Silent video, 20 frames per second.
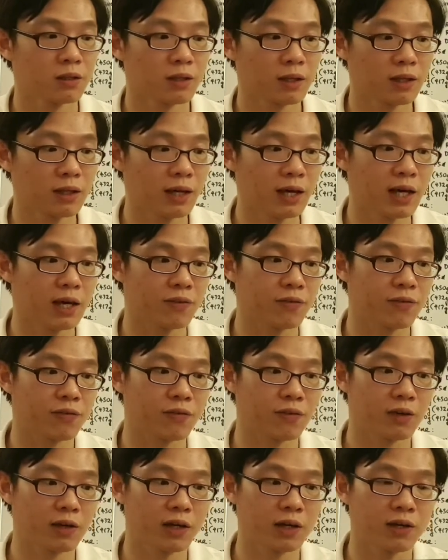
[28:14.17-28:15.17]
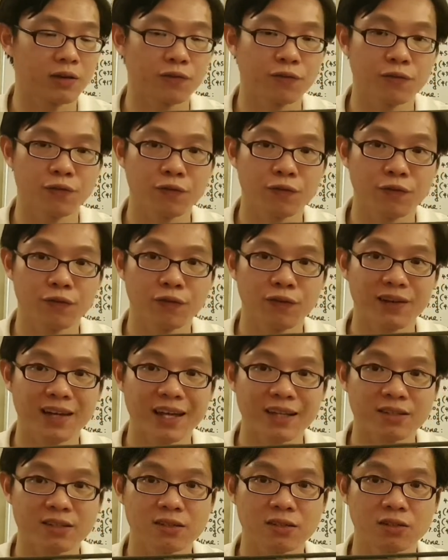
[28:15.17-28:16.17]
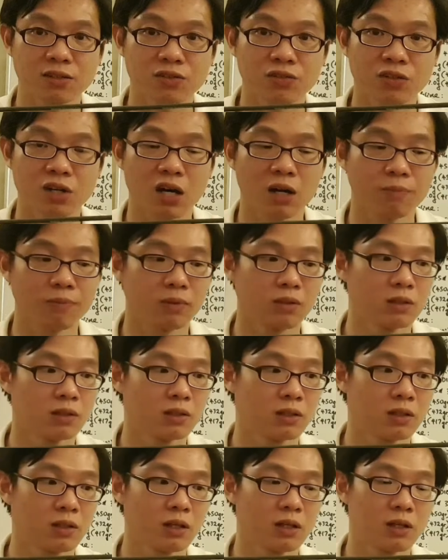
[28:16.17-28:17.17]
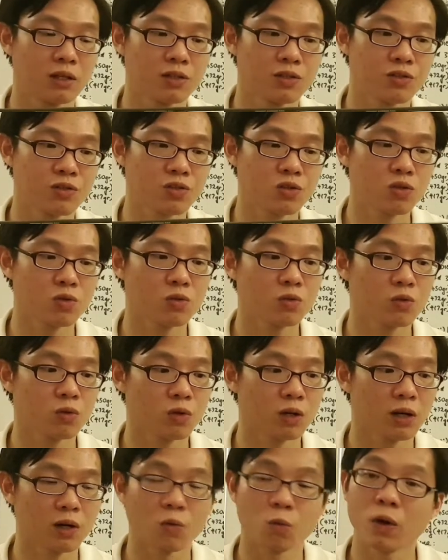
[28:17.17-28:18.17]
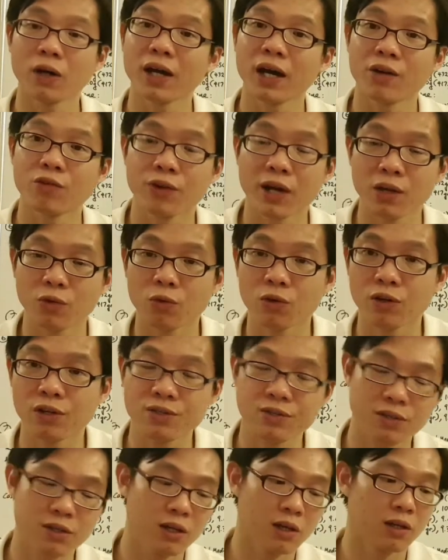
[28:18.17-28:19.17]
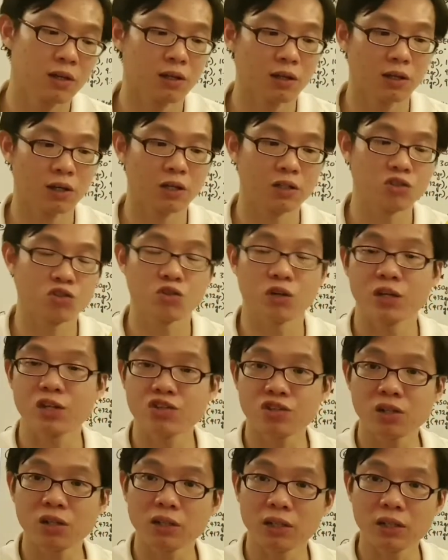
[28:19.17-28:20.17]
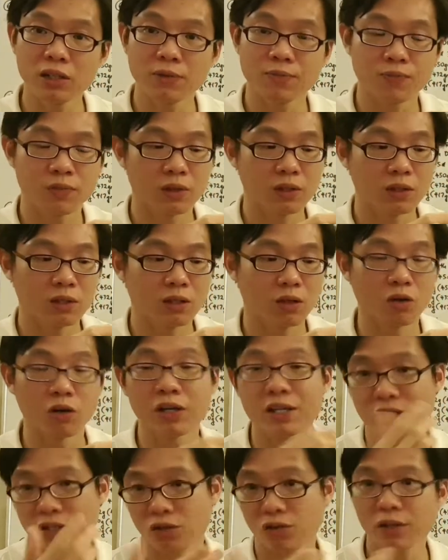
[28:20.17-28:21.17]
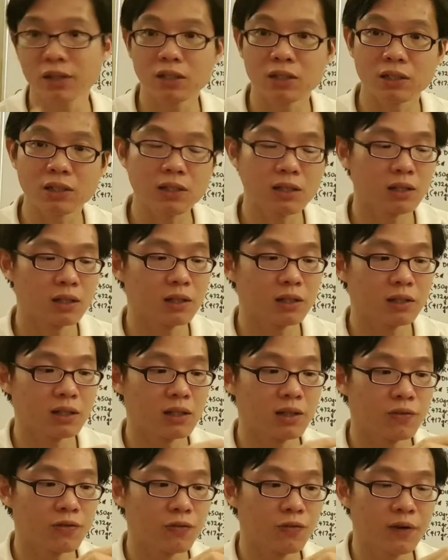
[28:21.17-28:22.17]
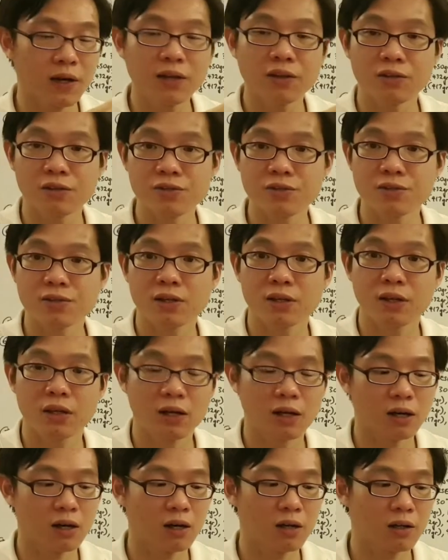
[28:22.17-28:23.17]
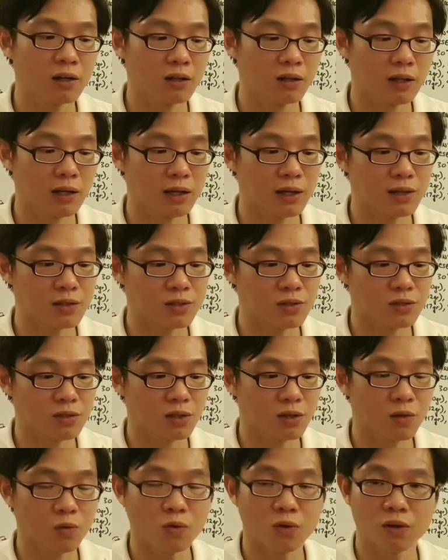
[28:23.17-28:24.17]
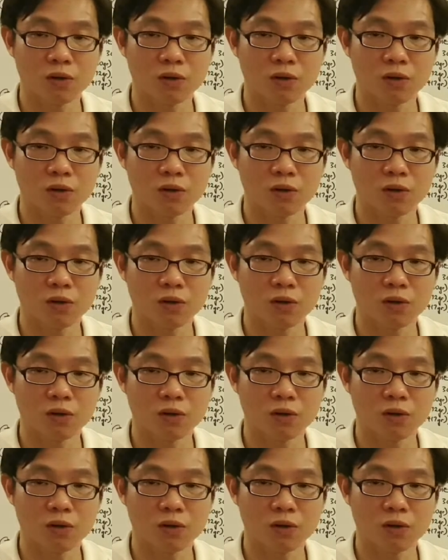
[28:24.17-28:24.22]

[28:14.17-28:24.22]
They have a flat top so uh, what I read was uh, traditionally the, or historically, the feathers are as,